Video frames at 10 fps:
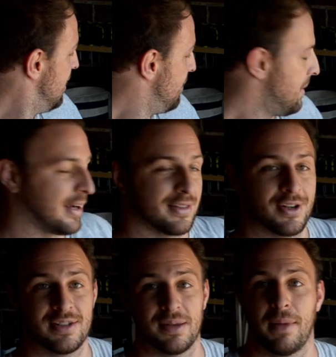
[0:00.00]
Back there
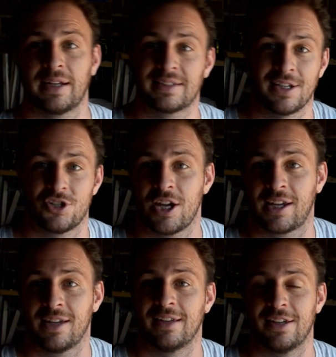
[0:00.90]
is a Mexican
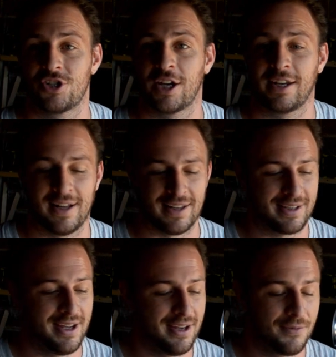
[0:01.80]
chicken and a chicken a la
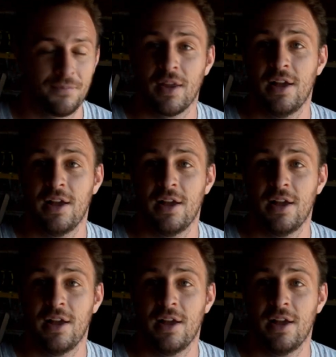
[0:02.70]
king.